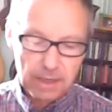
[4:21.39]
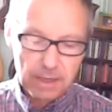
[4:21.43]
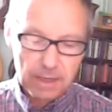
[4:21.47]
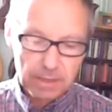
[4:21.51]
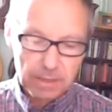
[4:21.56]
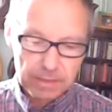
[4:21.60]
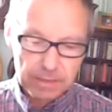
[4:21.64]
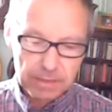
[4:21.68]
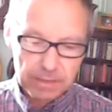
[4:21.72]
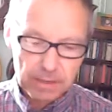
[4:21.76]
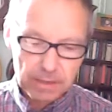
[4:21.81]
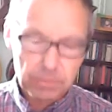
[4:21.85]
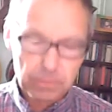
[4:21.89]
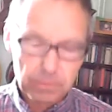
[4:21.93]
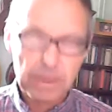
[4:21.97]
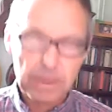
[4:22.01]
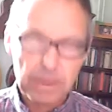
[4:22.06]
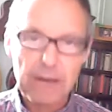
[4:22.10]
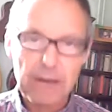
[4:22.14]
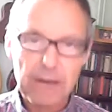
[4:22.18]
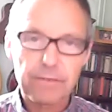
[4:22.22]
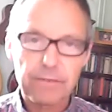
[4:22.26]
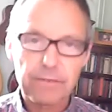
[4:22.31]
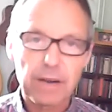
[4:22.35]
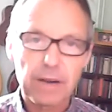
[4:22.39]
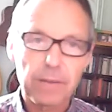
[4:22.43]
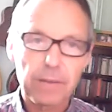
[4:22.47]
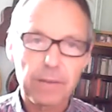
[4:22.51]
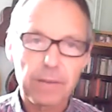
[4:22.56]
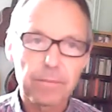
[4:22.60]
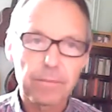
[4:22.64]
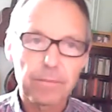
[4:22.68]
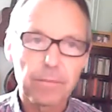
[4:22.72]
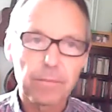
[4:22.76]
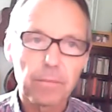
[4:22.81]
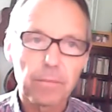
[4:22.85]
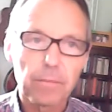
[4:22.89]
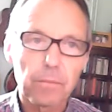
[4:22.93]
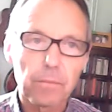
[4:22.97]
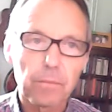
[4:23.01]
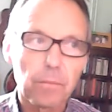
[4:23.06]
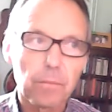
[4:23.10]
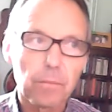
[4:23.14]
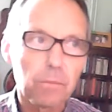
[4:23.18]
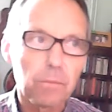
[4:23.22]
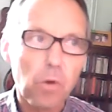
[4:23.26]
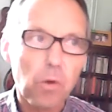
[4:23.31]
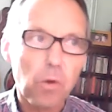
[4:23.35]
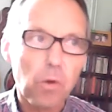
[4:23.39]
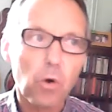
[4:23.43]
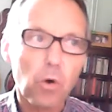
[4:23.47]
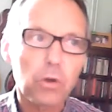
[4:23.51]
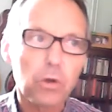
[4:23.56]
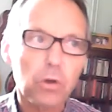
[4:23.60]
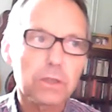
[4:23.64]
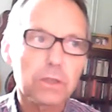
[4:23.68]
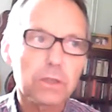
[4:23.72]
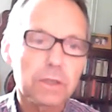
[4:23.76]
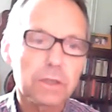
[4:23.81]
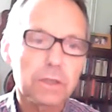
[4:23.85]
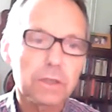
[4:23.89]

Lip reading: because we have moors,